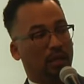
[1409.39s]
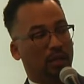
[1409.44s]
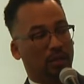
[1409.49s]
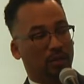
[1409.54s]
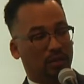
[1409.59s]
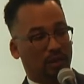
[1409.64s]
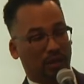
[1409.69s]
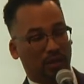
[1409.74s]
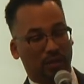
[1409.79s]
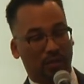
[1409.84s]

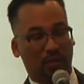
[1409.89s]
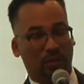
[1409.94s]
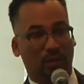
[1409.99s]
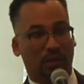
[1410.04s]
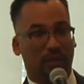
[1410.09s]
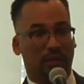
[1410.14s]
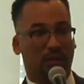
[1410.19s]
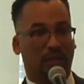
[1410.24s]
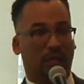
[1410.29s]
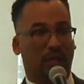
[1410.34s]
you sell some
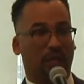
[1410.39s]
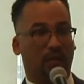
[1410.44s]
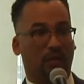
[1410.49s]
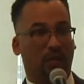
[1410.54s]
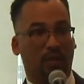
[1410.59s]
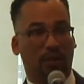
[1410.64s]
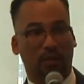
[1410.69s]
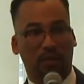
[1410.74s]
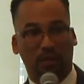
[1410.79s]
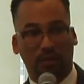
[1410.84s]
real estate, you
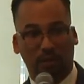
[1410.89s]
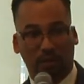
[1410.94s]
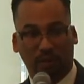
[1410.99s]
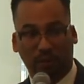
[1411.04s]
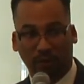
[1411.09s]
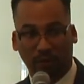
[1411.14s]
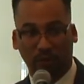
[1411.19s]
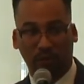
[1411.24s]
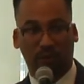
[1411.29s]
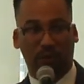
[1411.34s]
can
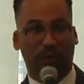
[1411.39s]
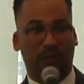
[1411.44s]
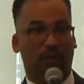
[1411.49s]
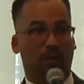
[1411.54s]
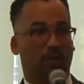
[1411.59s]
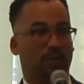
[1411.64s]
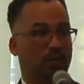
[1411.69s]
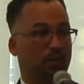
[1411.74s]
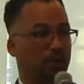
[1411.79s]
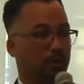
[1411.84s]
produce
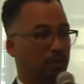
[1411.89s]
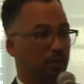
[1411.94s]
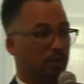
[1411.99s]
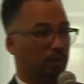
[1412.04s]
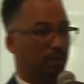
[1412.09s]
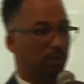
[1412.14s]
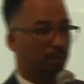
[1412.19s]
films, you can